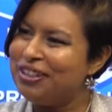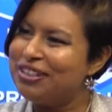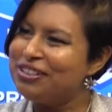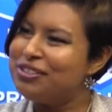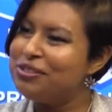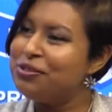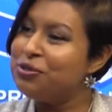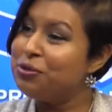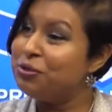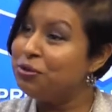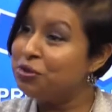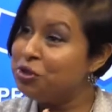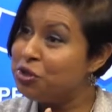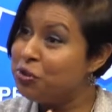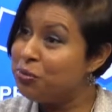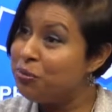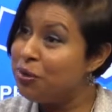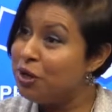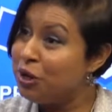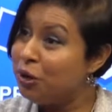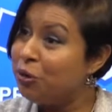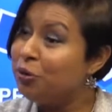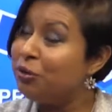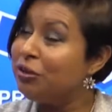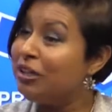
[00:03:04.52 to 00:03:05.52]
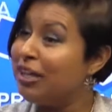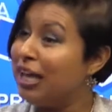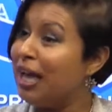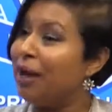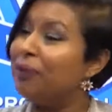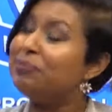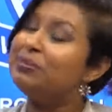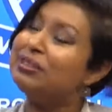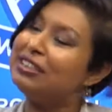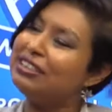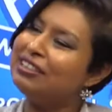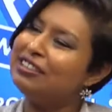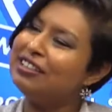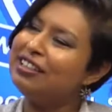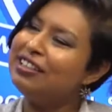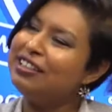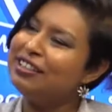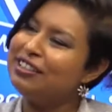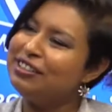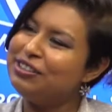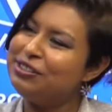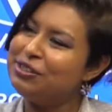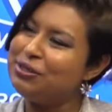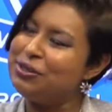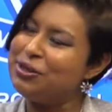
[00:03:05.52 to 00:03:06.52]
to be a good captain
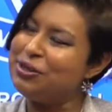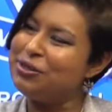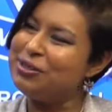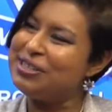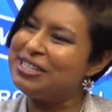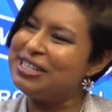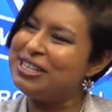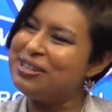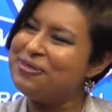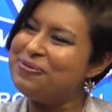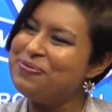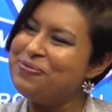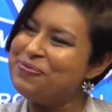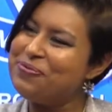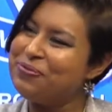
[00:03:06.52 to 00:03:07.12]
to your team?